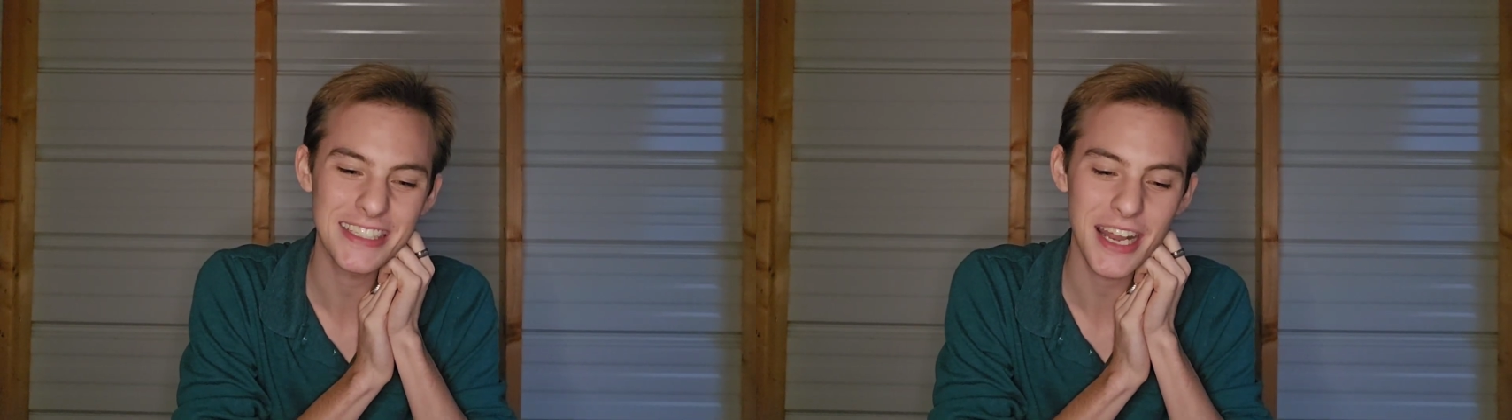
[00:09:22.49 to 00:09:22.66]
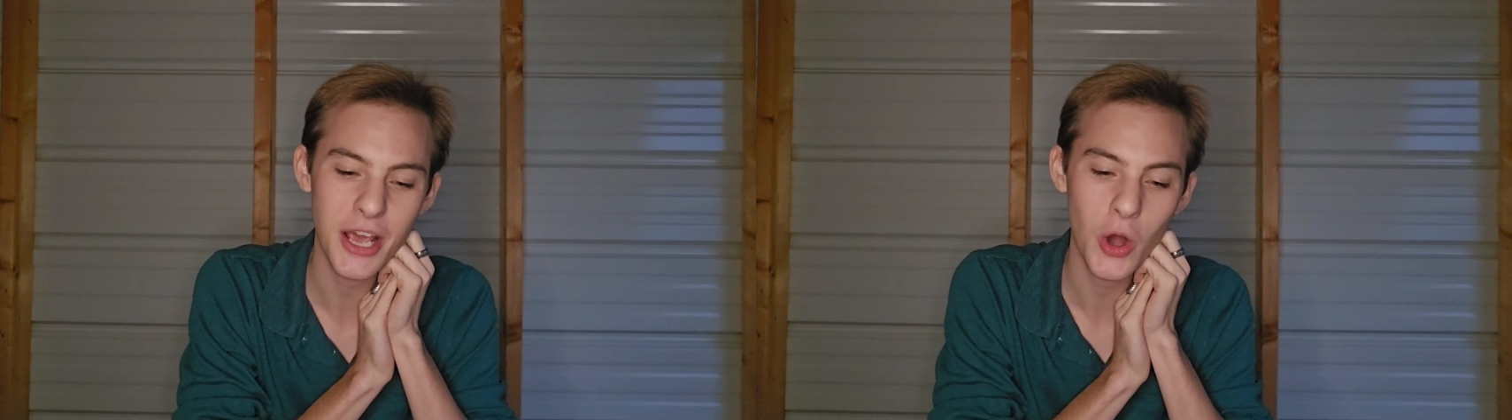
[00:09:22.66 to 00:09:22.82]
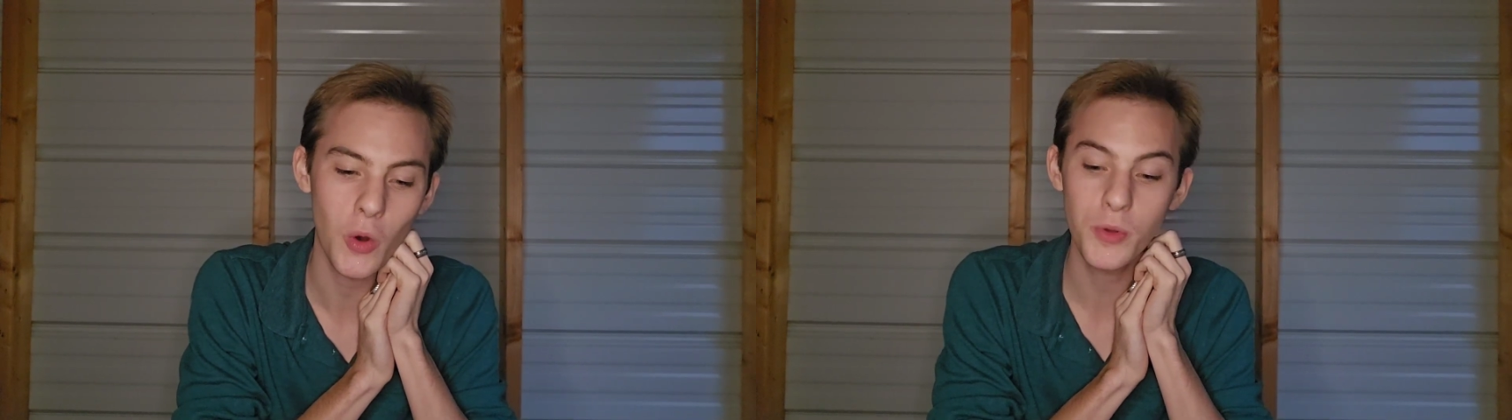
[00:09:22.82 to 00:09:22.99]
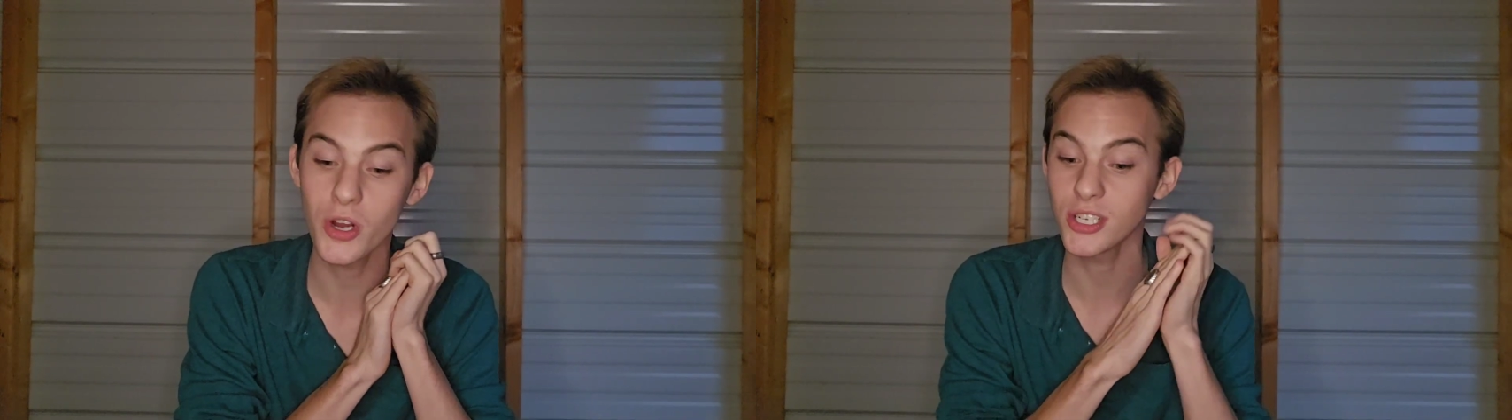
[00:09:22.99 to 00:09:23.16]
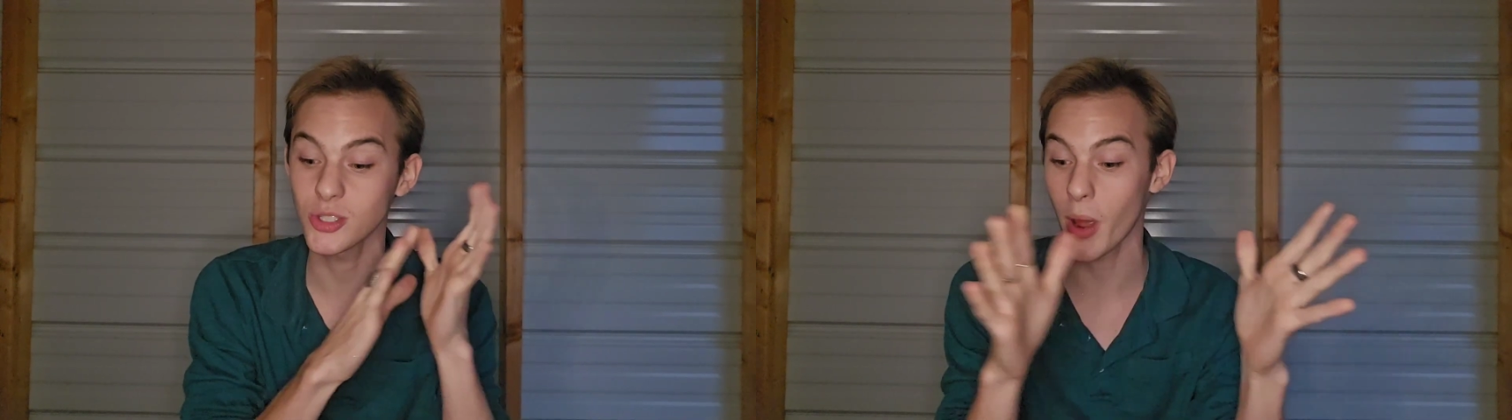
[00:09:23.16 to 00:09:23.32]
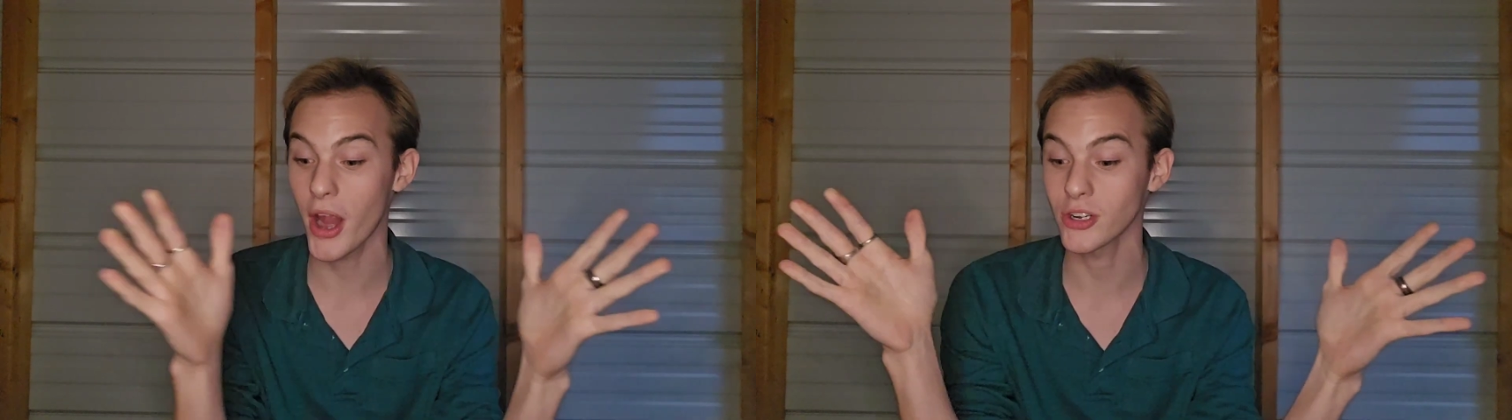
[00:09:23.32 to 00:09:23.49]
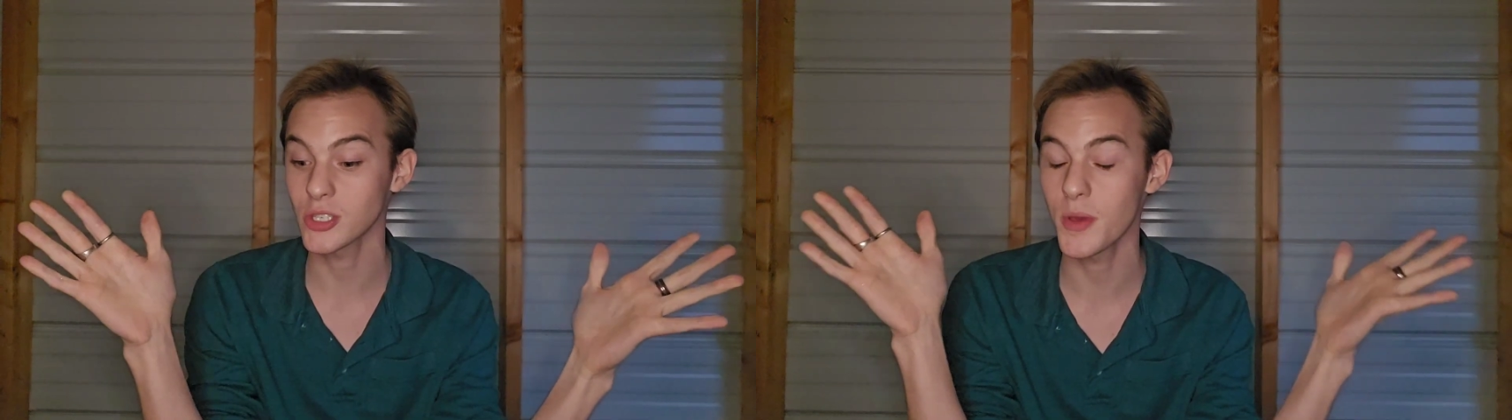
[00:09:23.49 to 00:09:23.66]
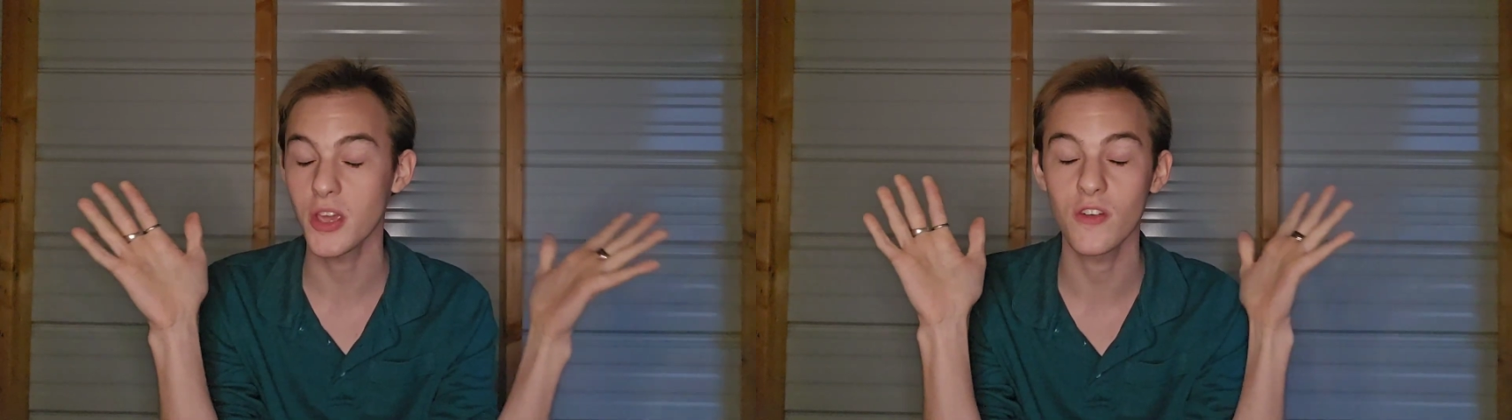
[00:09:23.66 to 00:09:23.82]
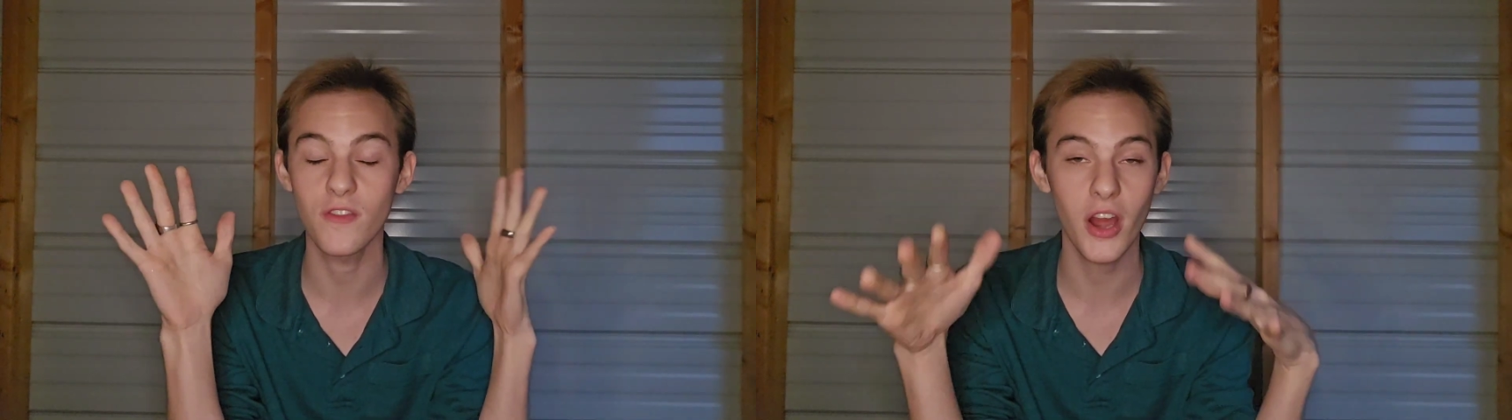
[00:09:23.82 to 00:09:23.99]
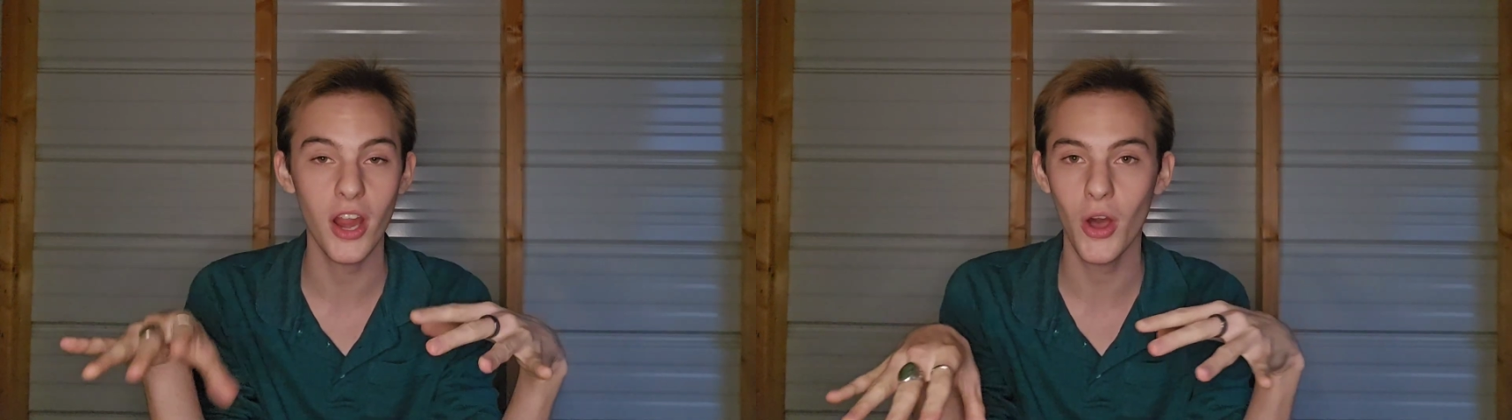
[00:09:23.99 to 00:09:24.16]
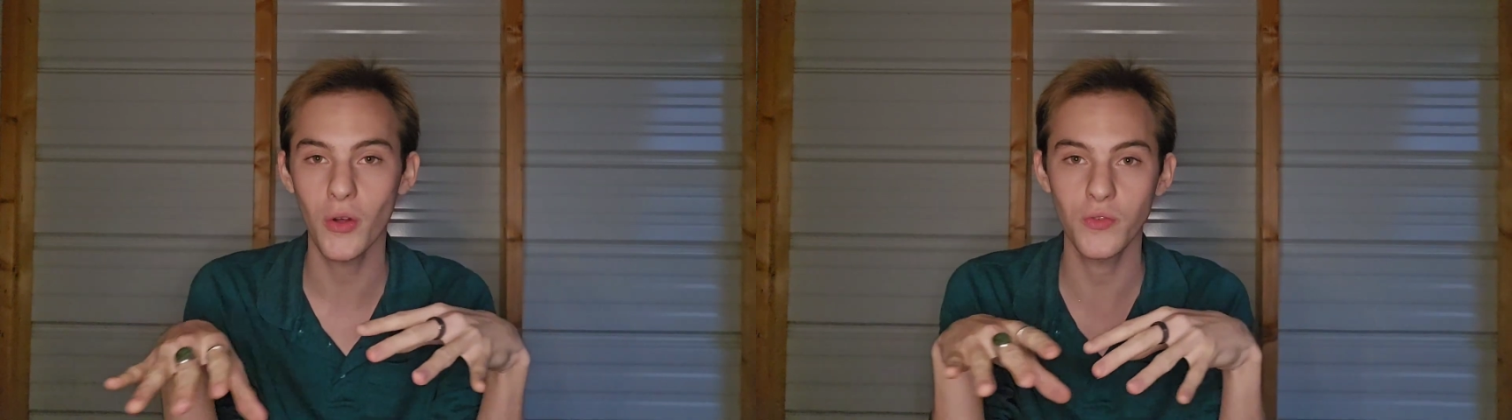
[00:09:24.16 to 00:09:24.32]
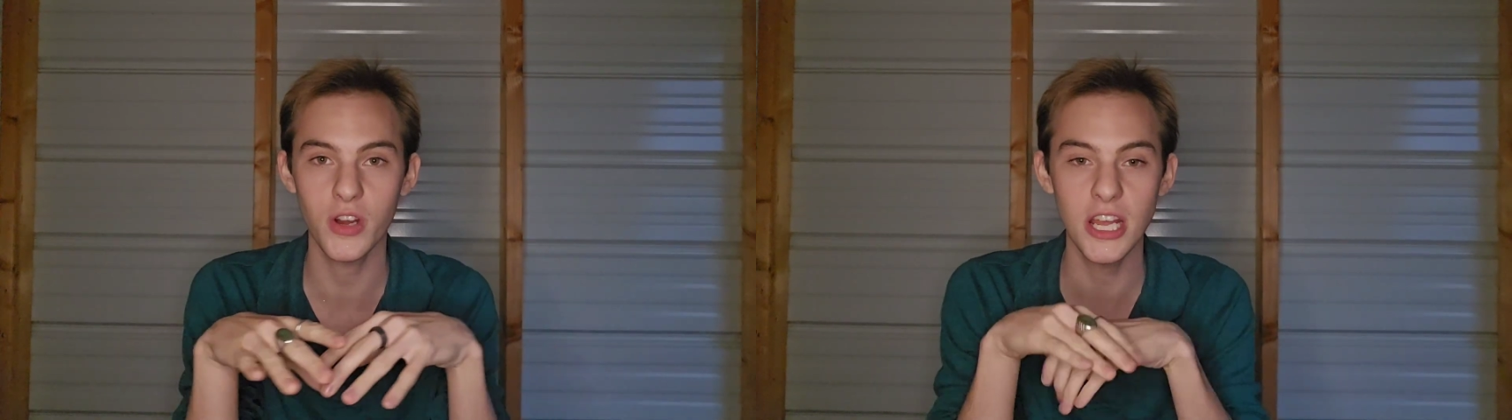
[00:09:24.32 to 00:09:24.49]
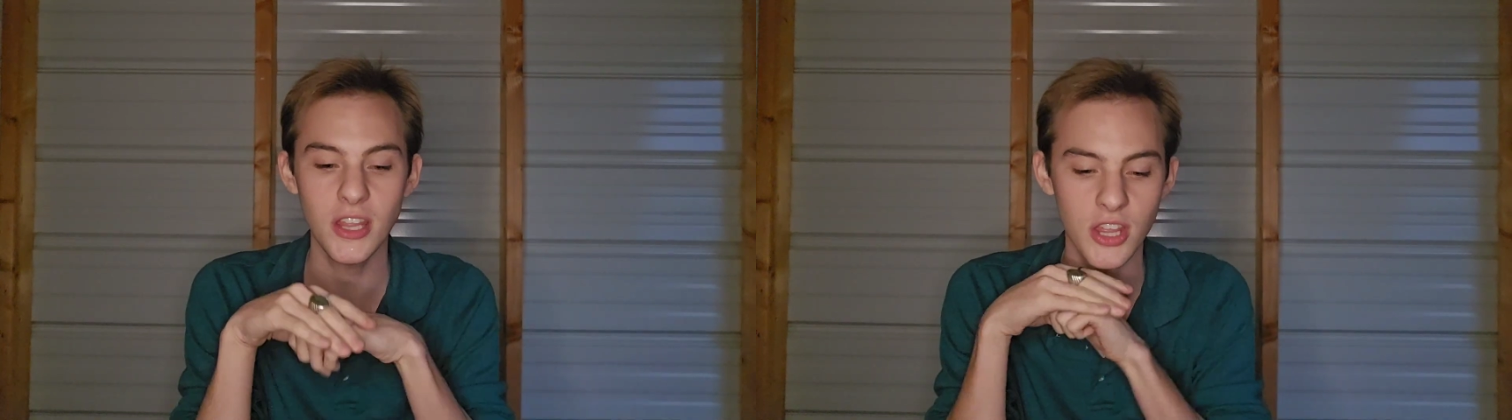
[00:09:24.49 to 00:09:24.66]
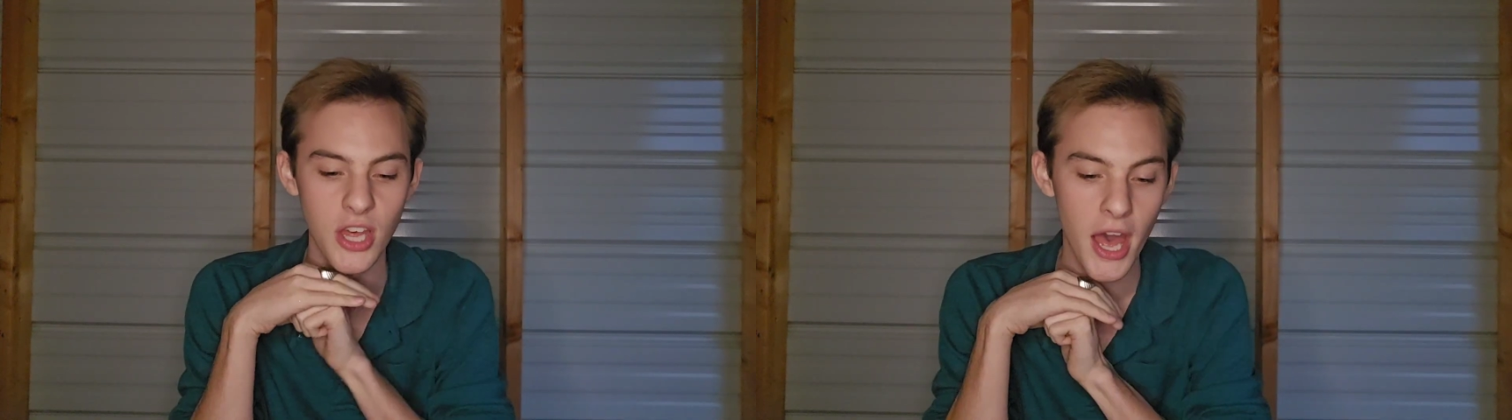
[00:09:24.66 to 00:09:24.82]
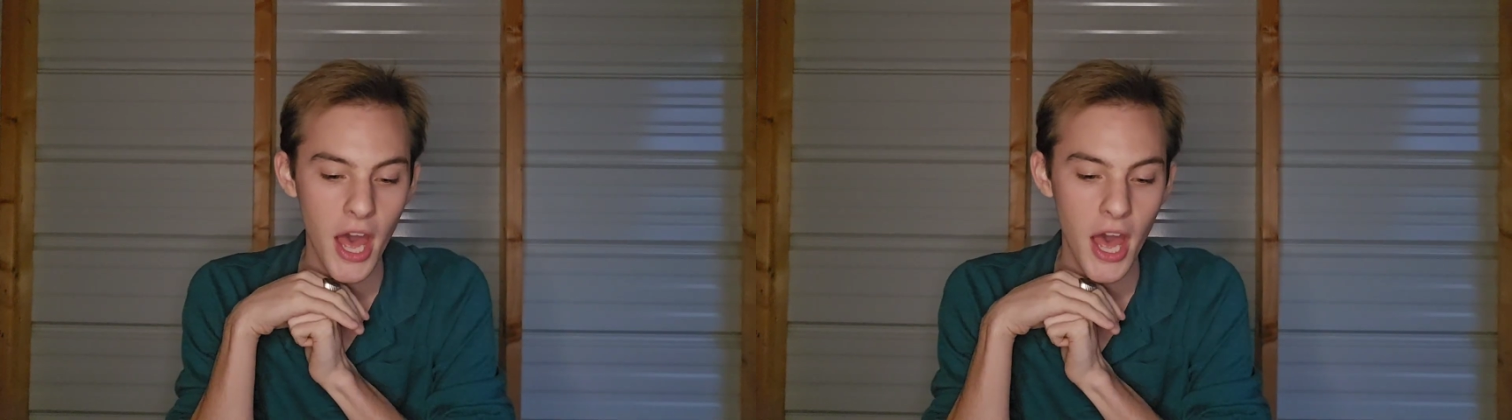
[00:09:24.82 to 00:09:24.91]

and I hope you're inspired to make your very own wreath